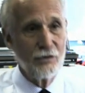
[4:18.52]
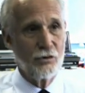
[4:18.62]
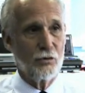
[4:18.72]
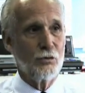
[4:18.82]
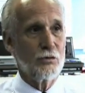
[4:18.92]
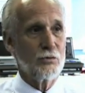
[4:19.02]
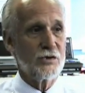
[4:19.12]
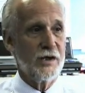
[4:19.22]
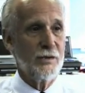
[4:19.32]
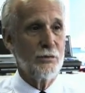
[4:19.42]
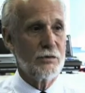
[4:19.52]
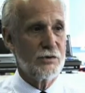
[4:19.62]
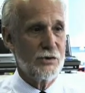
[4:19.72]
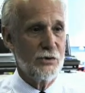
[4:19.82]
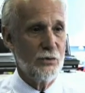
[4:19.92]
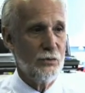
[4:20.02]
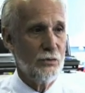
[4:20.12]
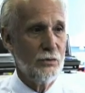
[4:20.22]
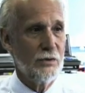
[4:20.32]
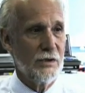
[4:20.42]
Donald was able
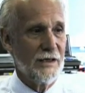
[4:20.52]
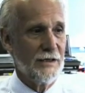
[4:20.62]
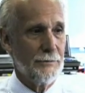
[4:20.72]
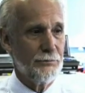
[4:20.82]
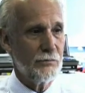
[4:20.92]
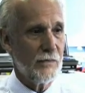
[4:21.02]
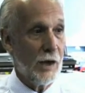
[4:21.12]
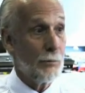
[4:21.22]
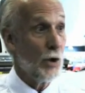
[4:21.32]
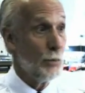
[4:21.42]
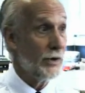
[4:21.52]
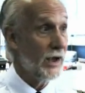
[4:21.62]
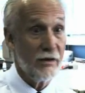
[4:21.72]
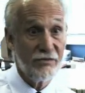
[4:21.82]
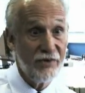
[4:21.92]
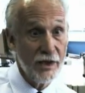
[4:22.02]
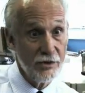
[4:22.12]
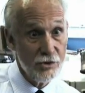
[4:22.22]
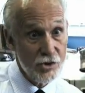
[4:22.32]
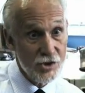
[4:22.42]
to appropriate
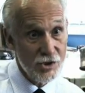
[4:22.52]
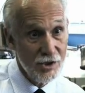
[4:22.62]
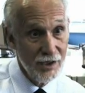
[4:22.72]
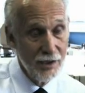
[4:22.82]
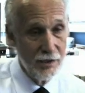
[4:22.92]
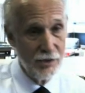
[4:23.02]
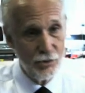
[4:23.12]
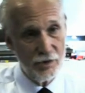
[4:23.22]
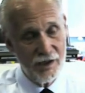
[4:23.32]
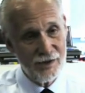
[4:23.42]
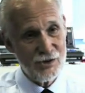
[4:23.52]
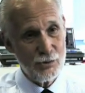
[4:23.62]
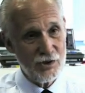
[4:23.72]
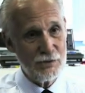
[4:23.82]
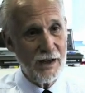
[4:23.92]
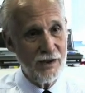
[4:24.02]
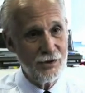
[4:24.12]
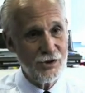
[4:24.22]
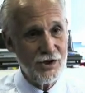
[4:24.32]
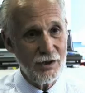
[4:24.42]
funds to allow us to
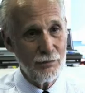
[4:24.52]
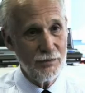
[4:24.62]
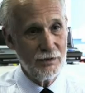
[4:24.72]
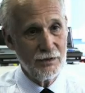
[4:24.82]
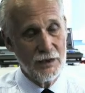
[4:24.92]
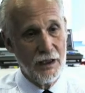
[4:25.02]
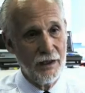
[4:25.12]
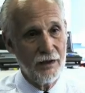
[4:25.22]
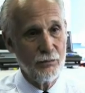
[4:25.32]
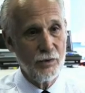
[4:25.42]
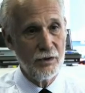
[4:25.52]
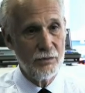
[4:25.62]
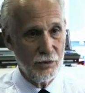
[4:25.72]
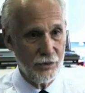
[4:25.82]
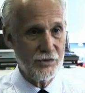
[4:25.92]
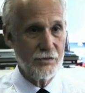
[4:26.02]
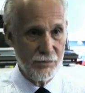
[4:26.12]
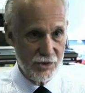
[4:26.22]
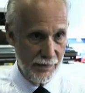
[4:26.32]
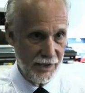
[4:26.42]
expand the team, and then we got
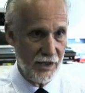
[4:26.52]
some other